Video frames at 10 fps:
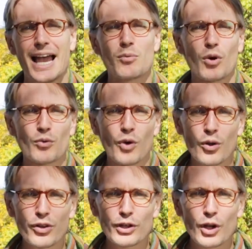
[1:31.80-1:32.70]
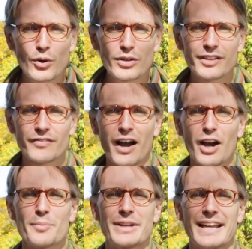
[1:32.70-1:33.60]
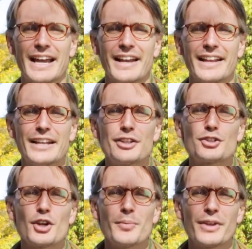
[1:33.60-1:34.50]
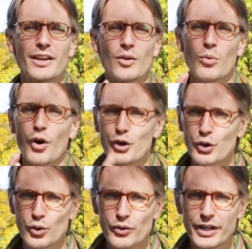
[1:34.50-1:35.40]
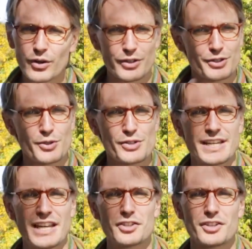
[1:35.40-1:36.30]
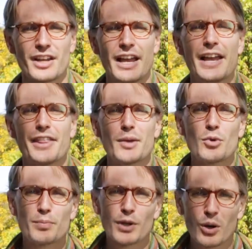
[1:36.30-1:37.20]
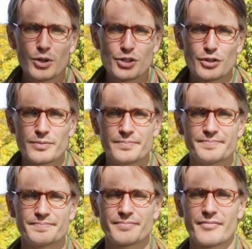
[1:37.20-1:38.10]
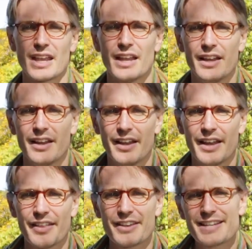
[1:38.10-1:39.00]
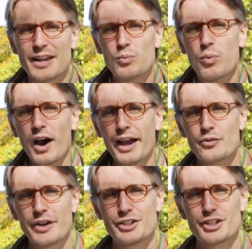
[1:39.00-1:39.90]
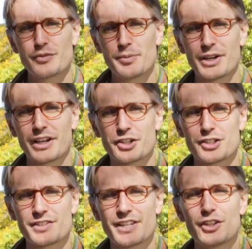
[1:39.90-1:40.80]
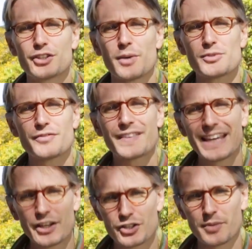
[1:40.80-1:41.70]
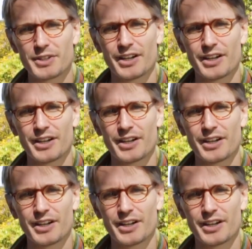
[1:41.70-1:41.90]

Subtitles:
and what role the local environment had in determining what yuri or association they would belong to. This had wide-ranging repercussions in terms of kinship